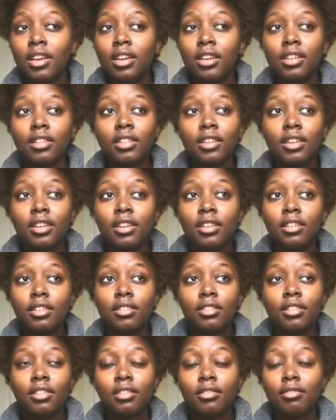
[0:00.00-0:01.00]
cause he,
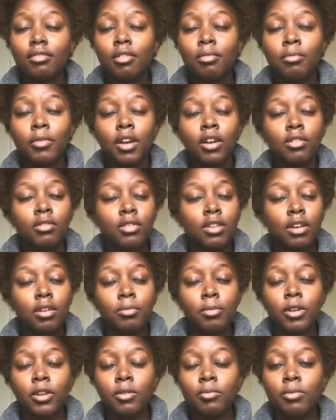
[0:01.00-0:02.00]
I'm not gonna talk
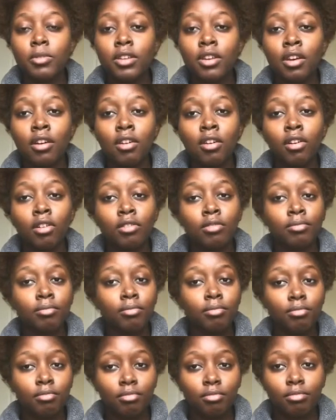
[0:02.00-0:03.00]
about him, but y'all,
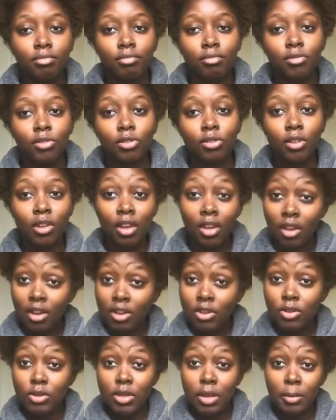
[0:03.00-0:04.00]

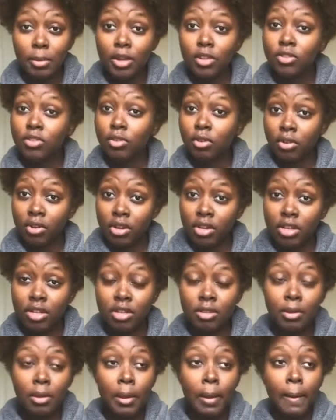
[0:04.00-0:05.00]
you talking about stress.
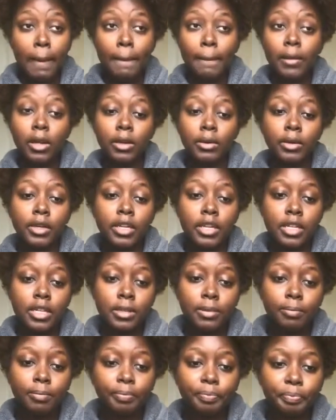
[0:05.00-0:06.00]
But anyways,
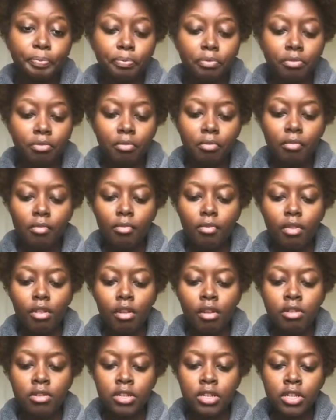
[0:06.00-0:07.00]

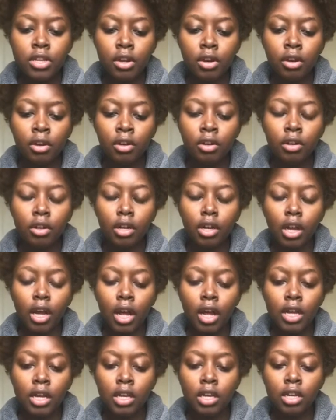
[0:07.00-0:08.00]
and so
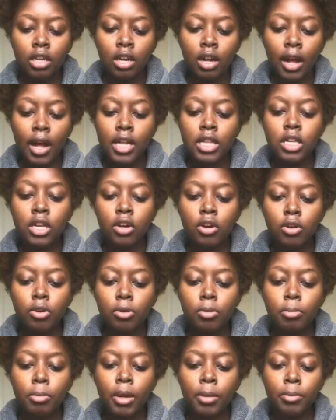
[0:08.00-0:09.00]
I ended up, I
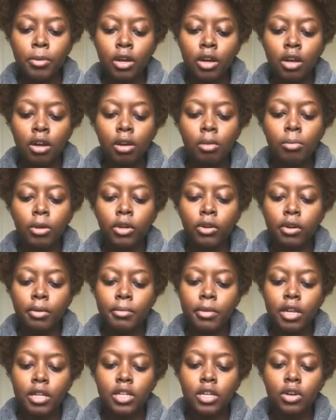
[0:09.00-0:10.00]
told my mom, my
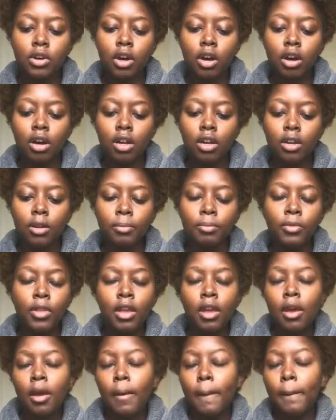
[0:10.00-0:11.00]
grandma, I told all them.
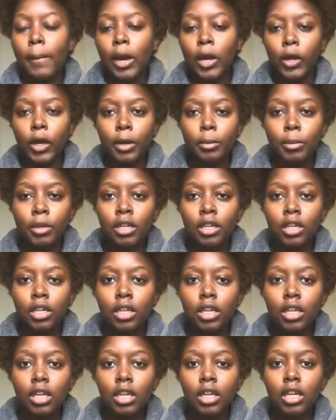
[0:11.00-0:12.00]
My
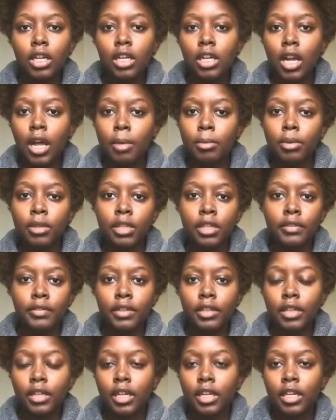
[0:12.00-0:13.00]
grandma could not believe
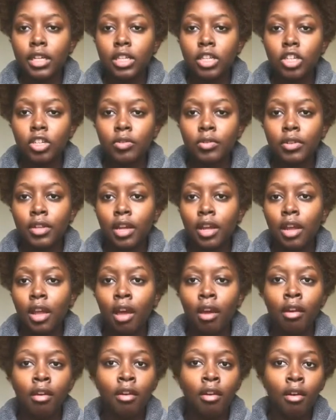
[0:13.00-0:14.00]
it. Like, she was
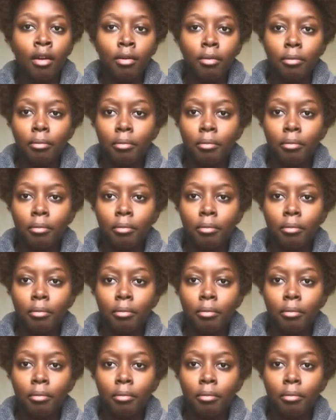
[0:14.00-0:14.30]
like, no,